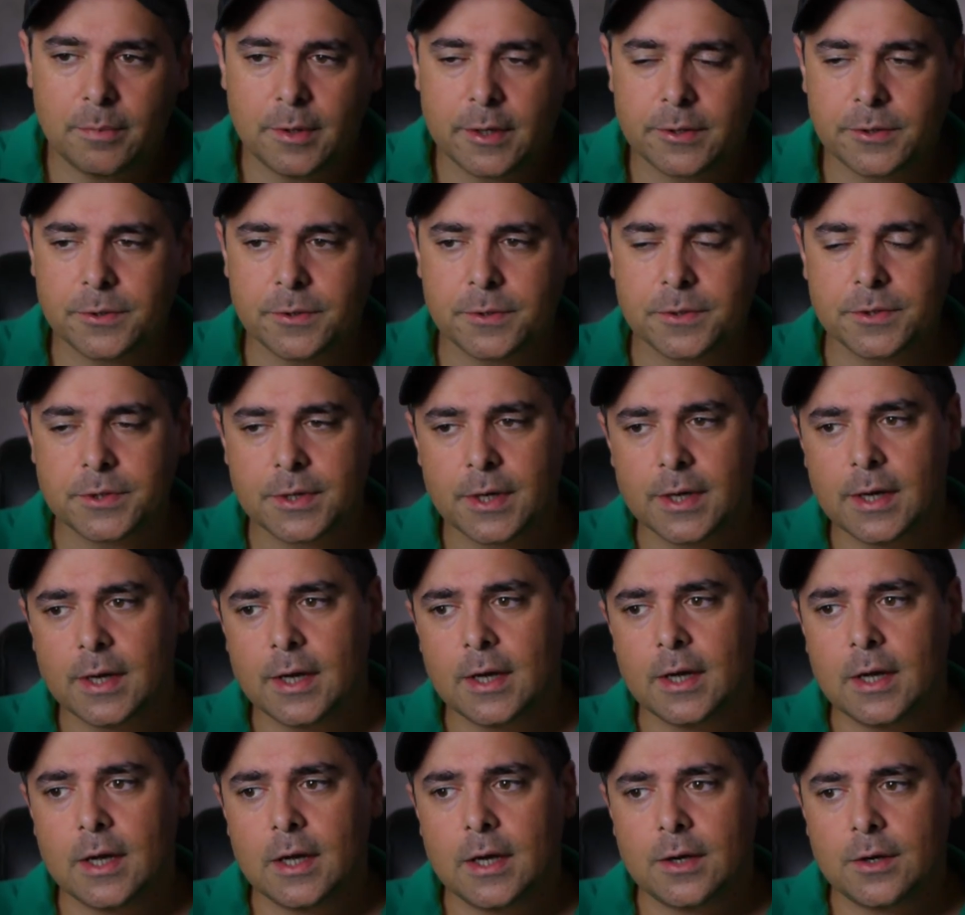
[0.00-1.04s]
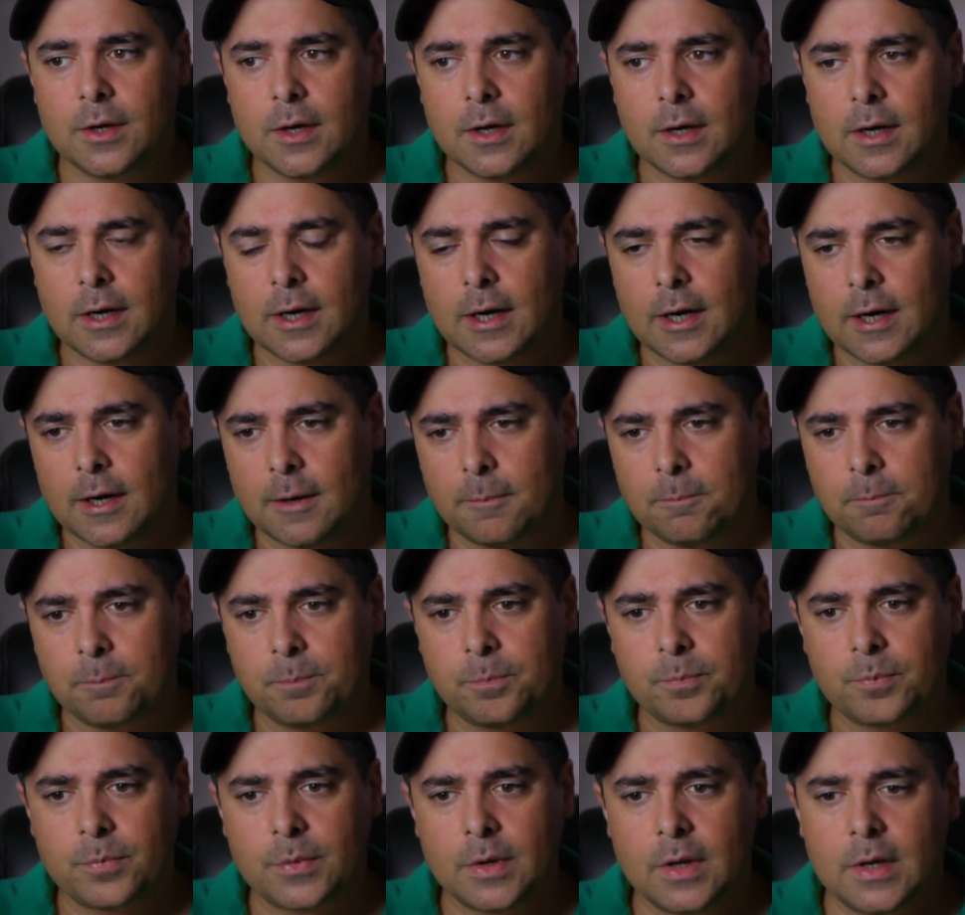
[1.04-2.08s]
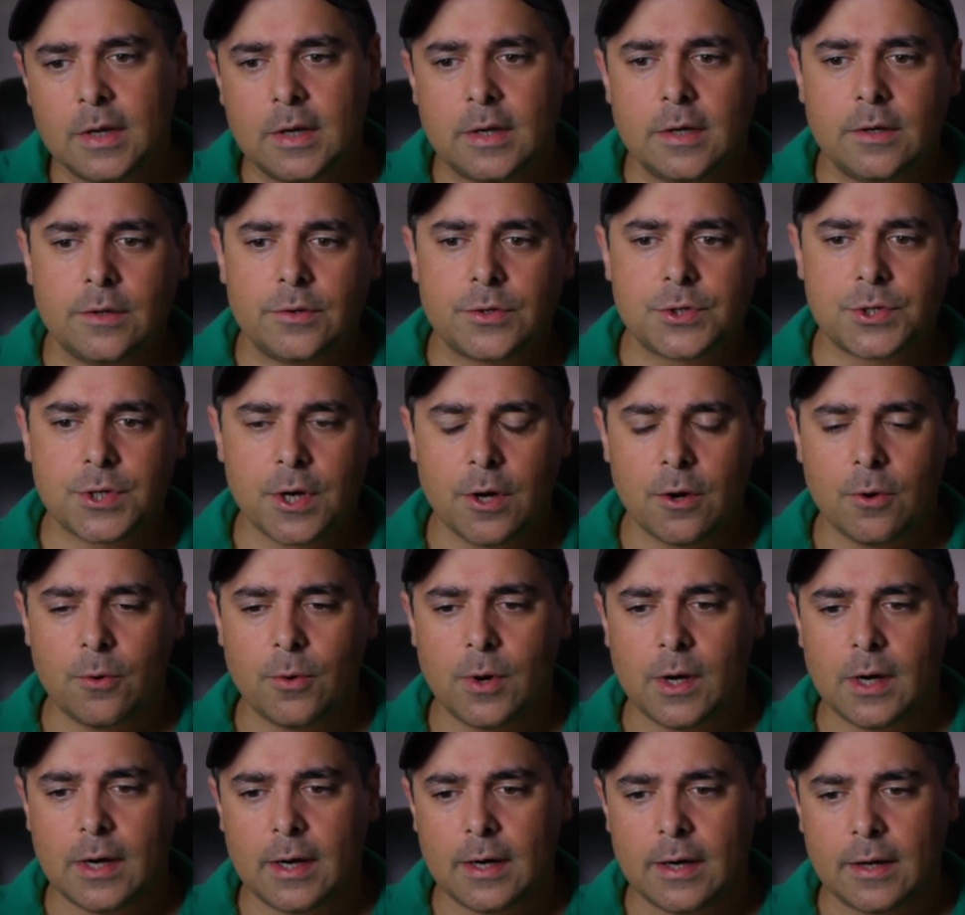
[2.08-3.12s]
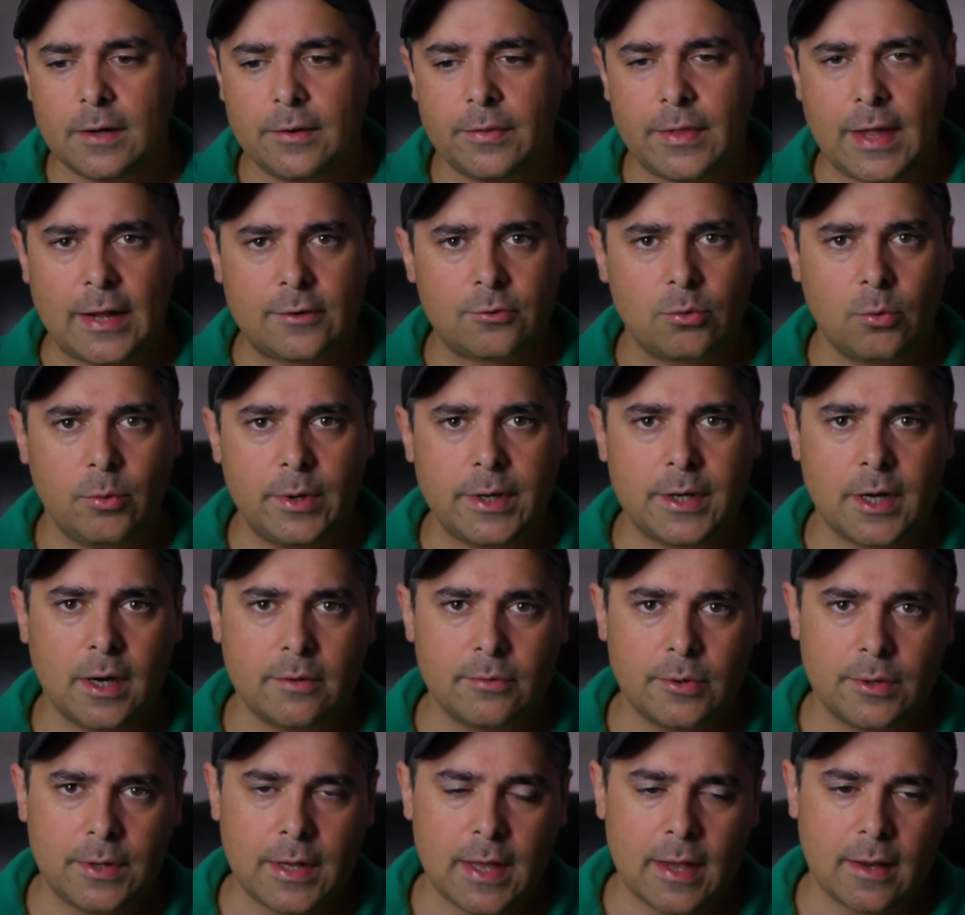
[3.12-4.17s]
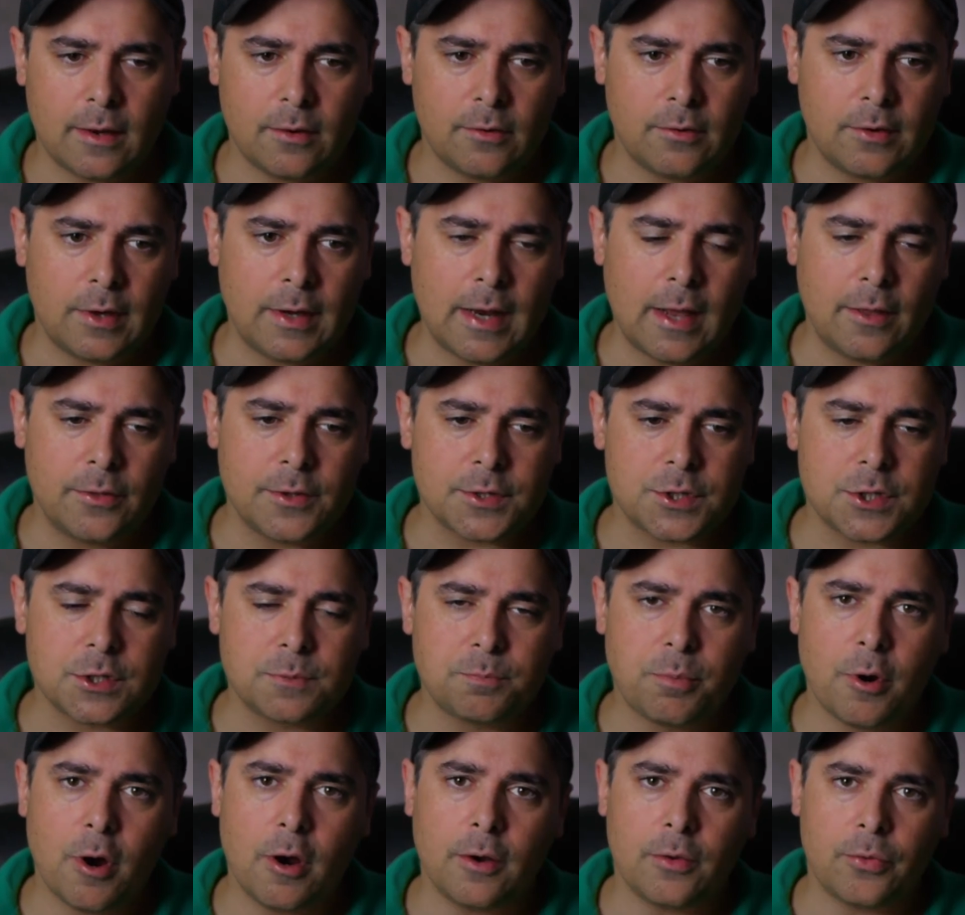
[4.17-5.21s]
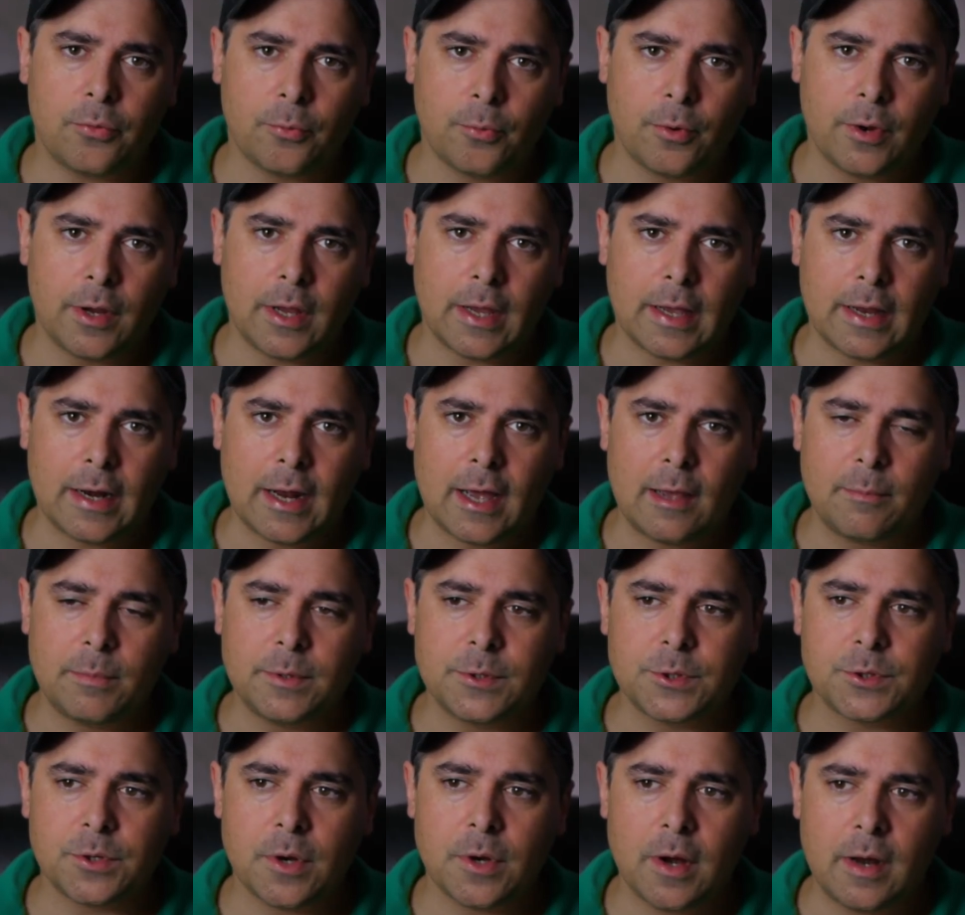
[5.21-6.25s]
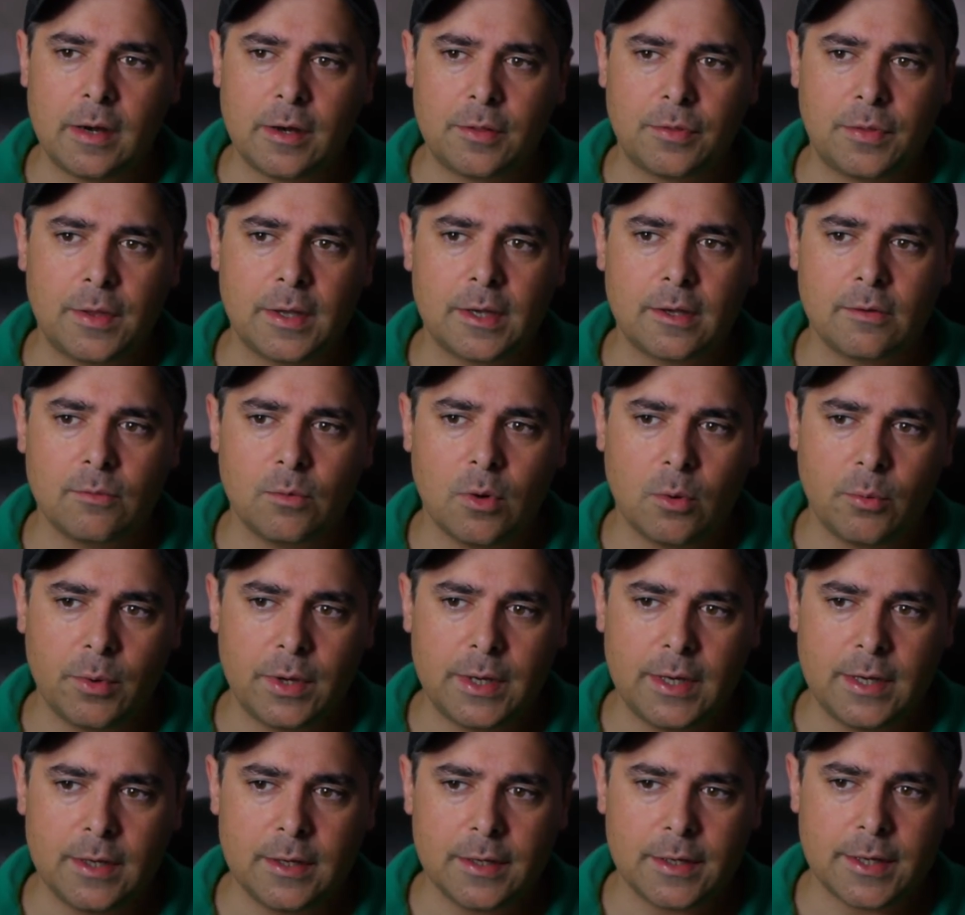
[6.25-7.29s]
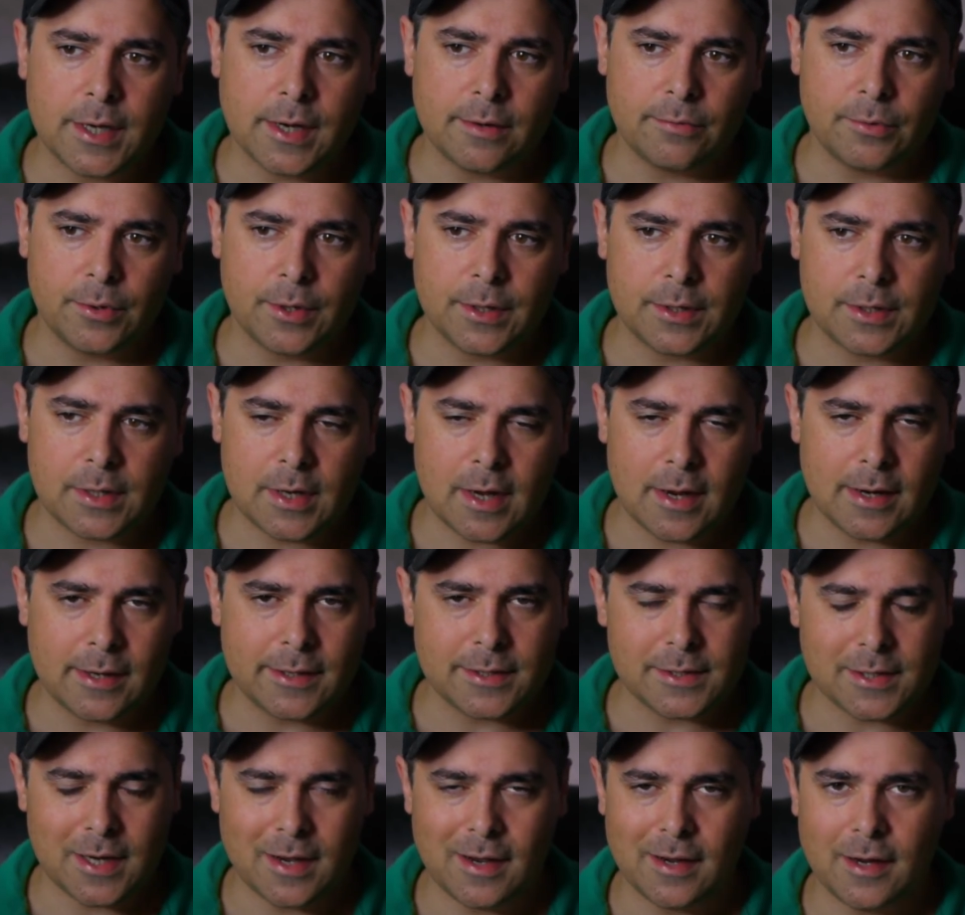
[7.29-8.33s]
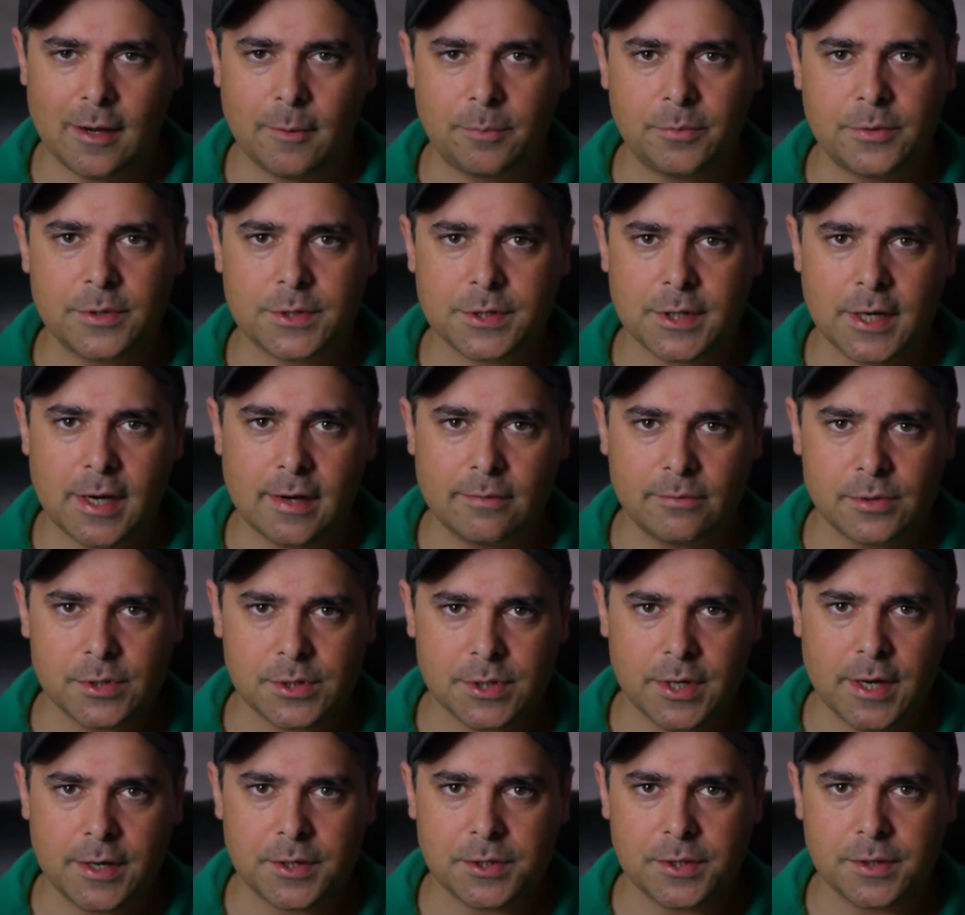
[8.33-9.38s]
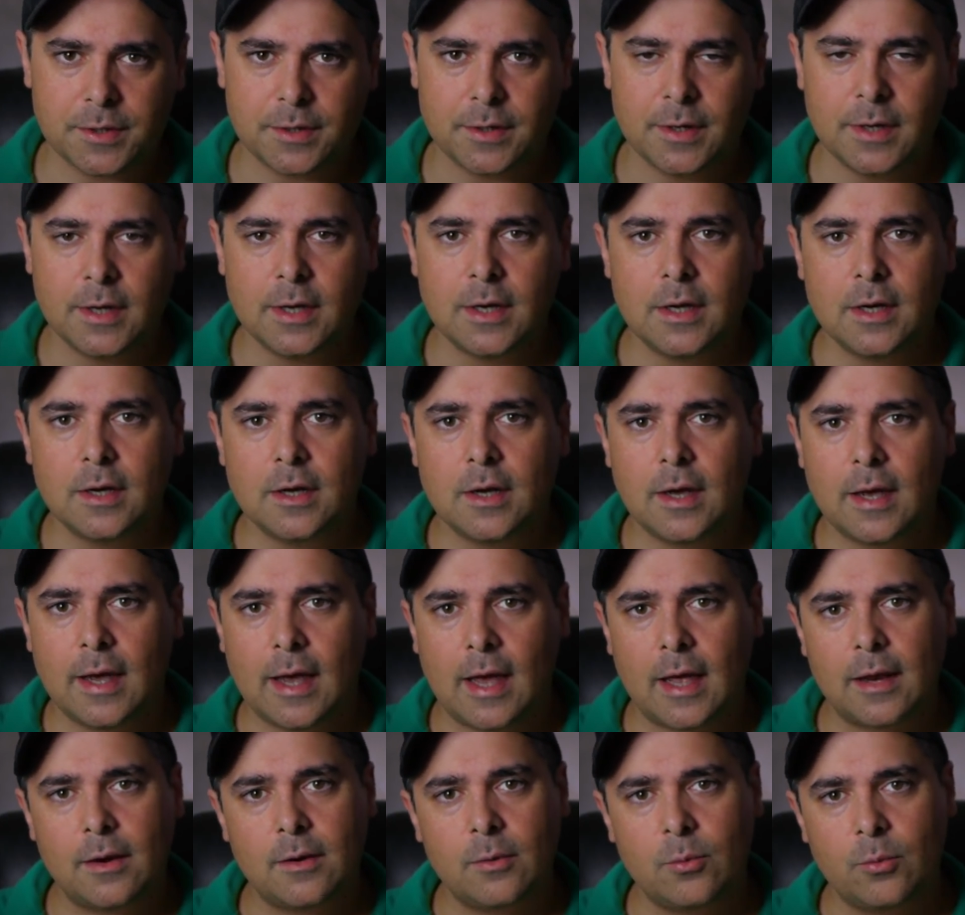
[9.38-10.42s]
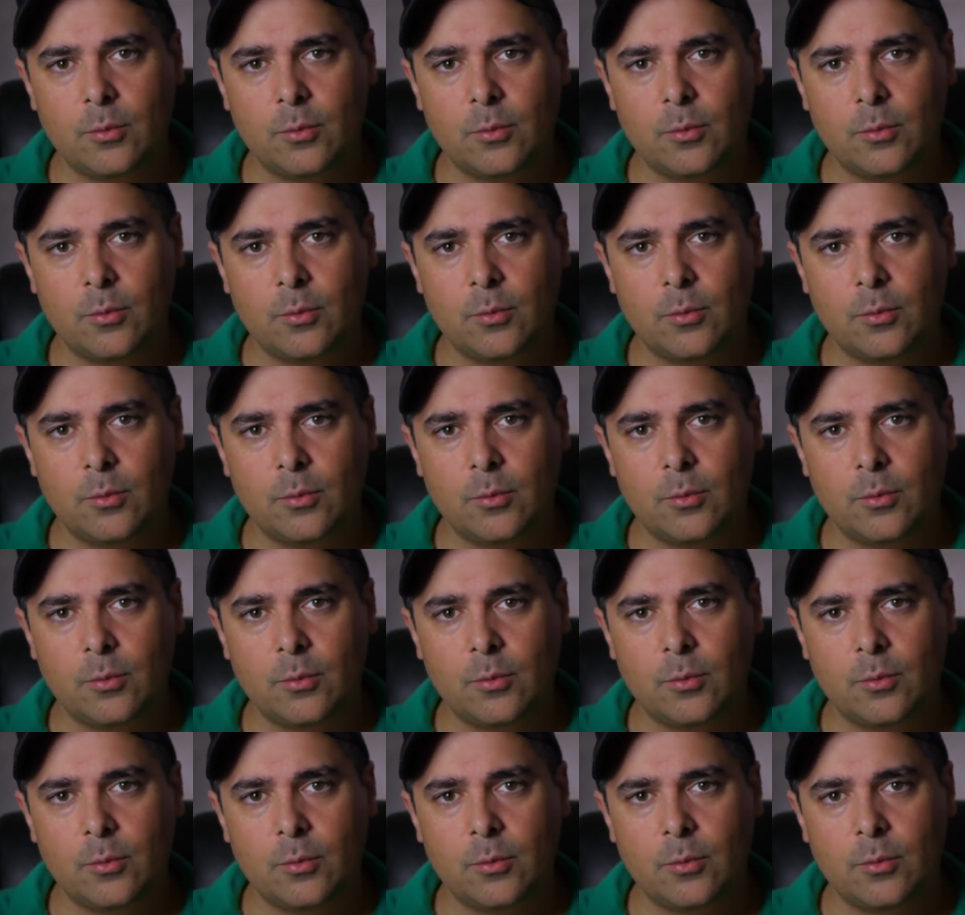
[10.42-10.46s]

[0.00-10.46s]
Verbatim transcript: pictures. Um, so uh, that's what we covered then. Now, this is part three, and I've been trying to think of what we need to cover to kind of tie up this conversation at